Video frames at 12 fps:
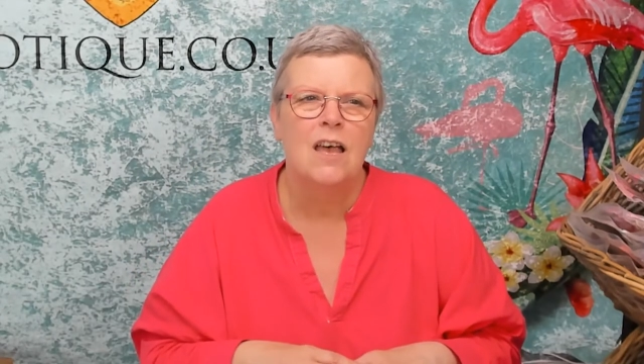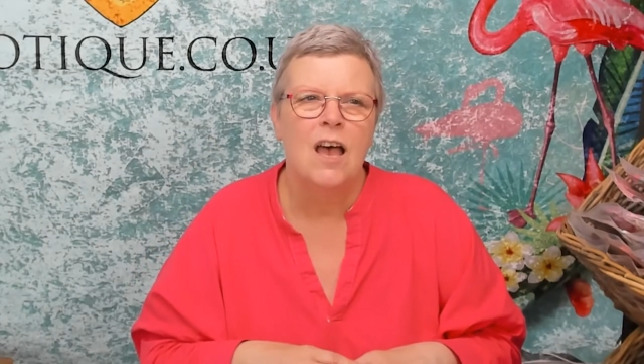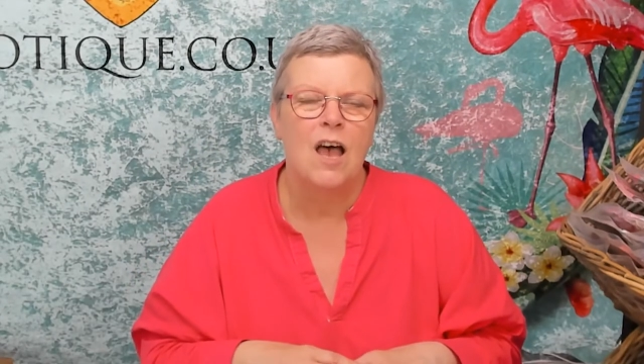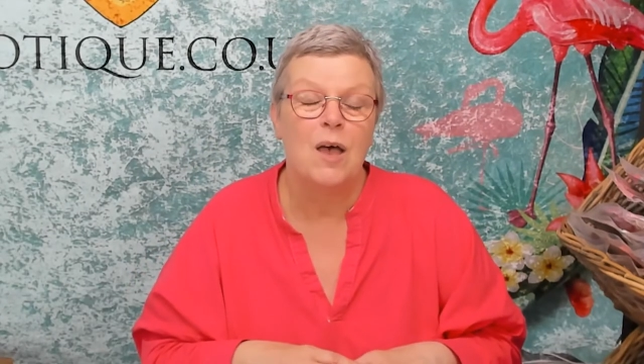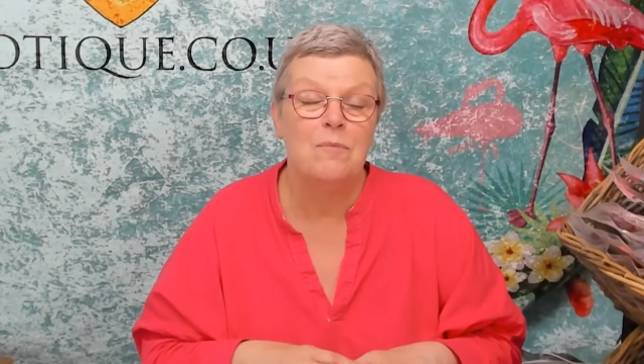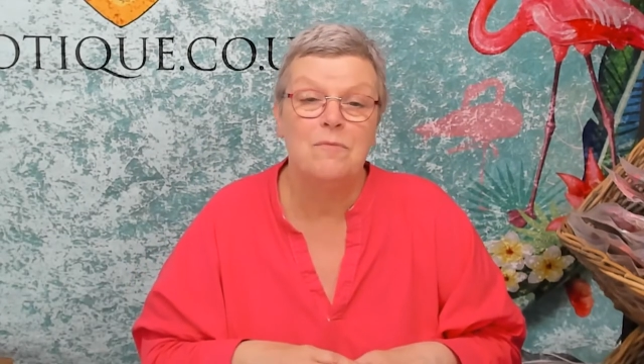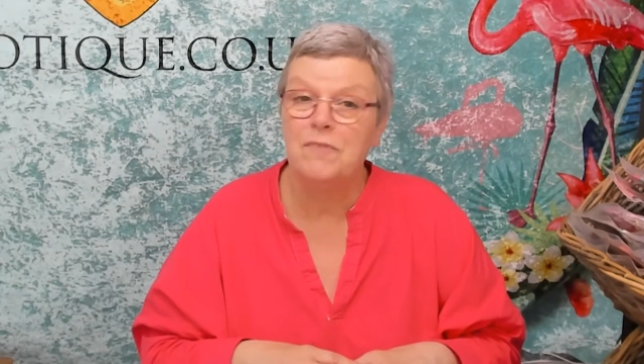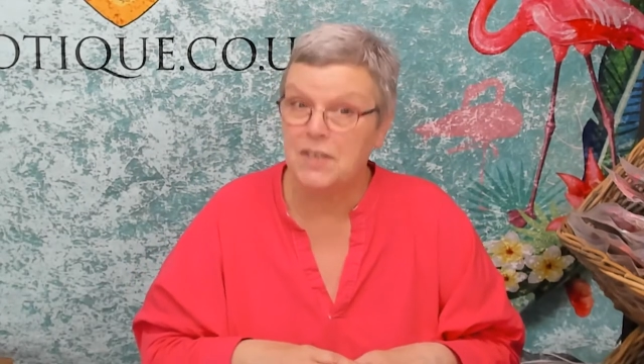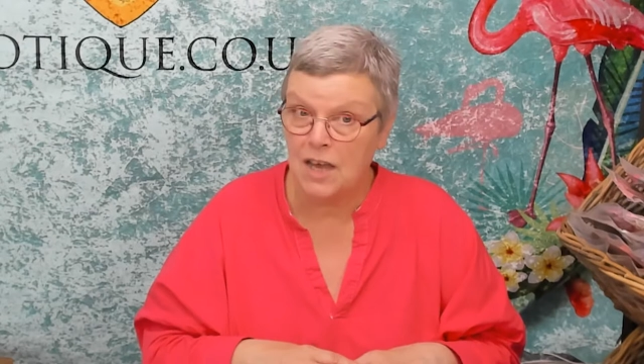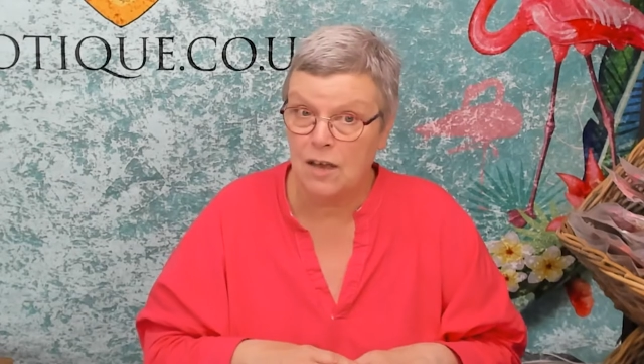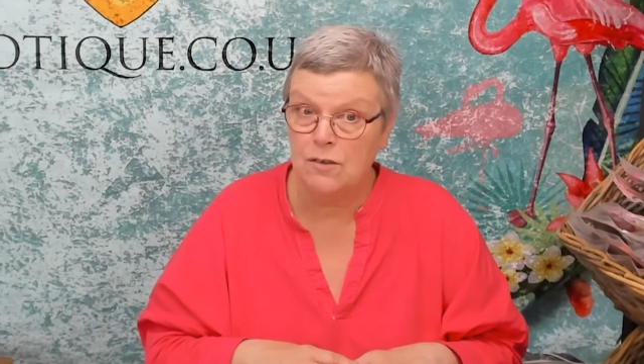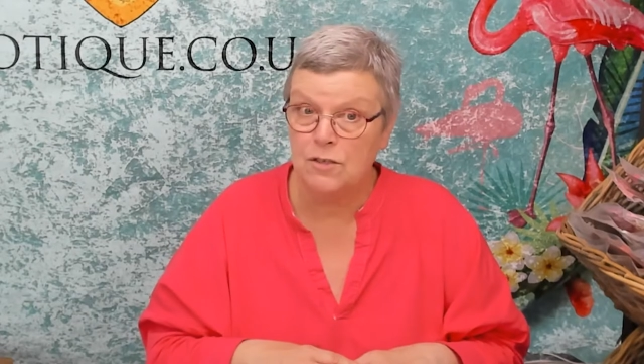
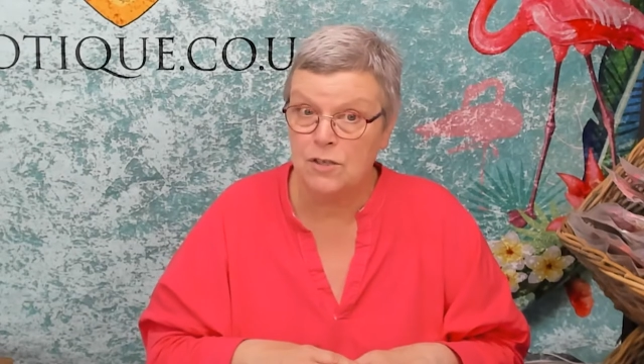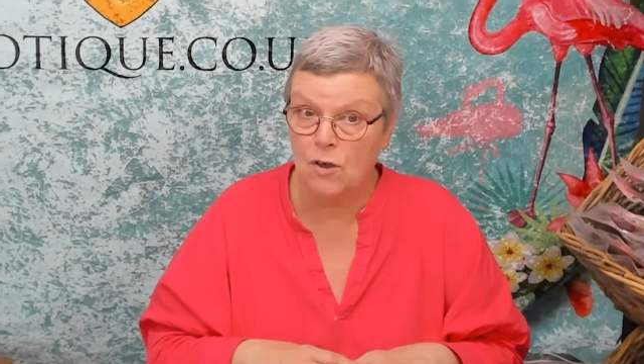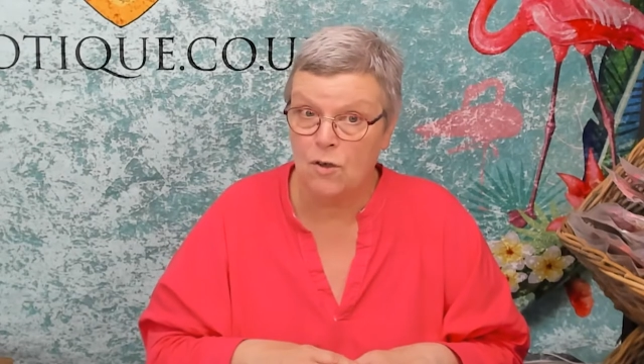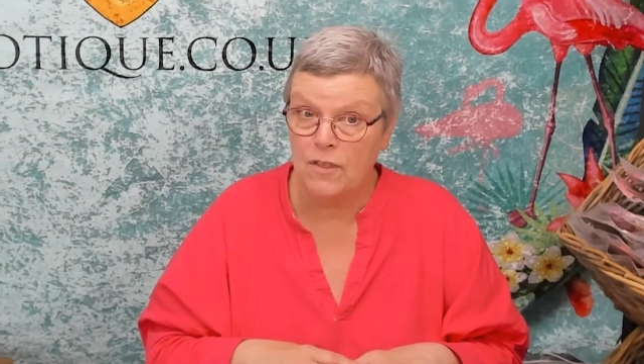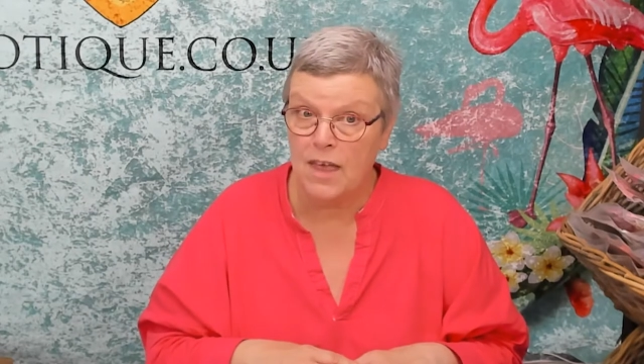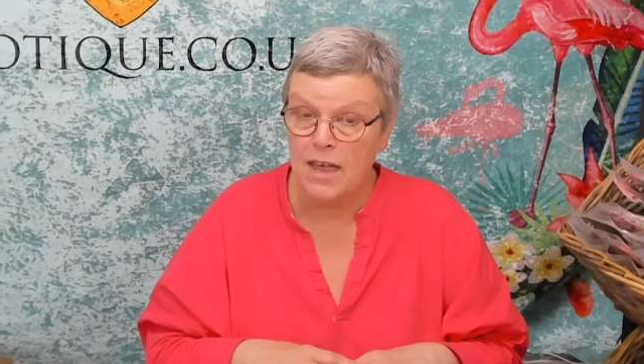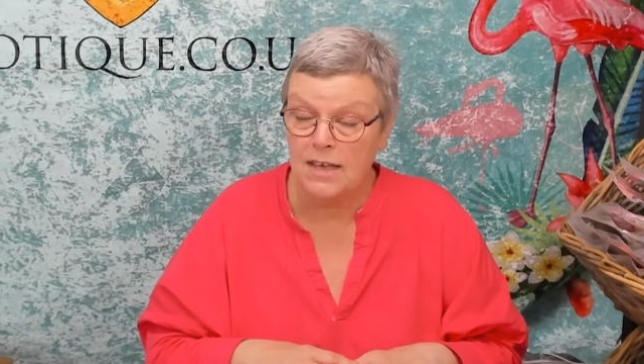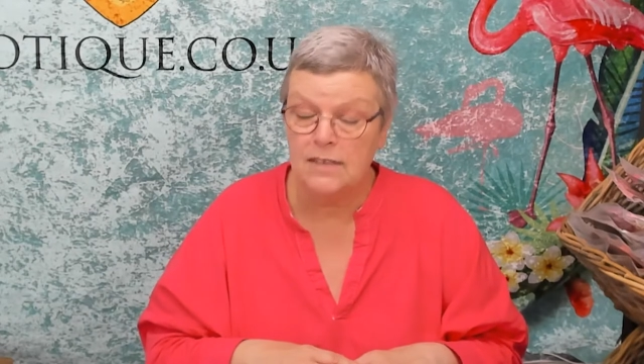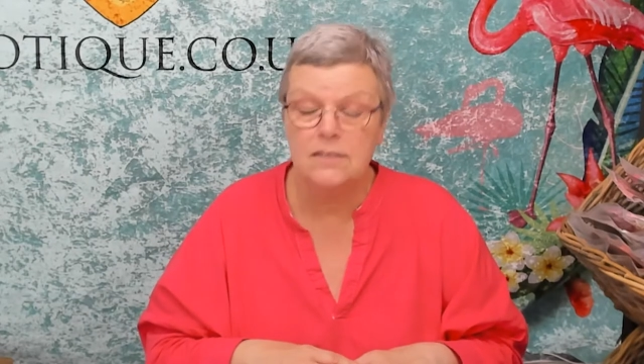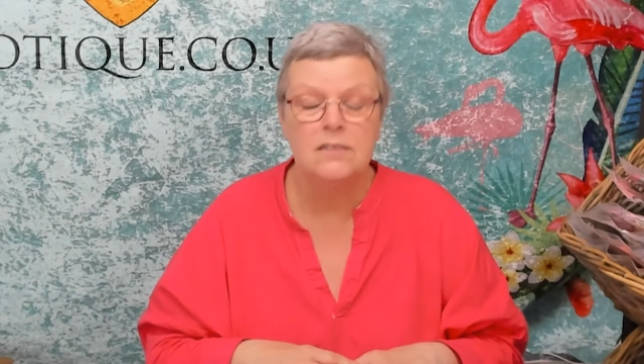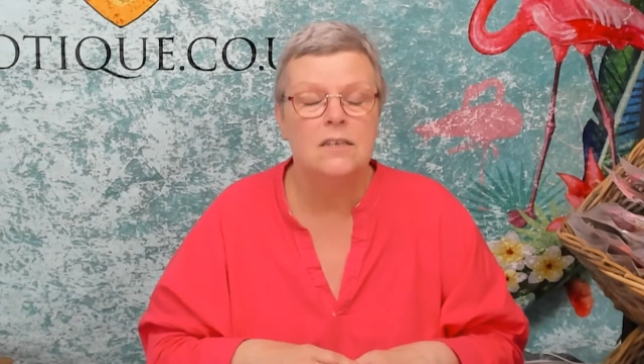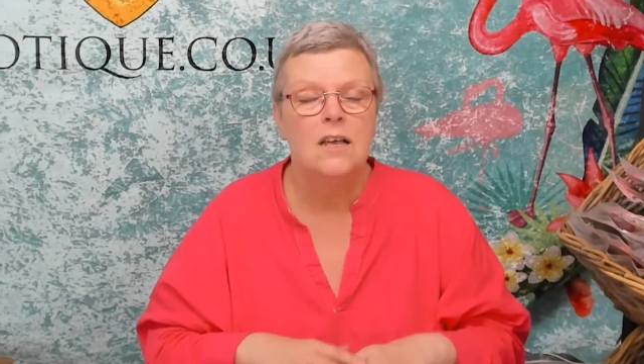videos on
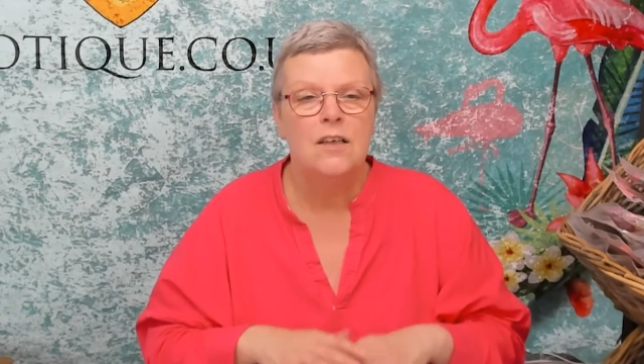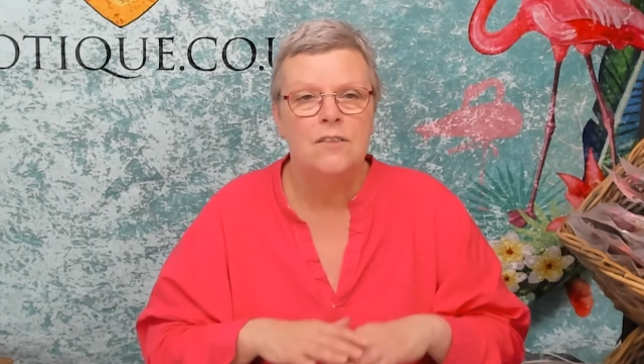theirs,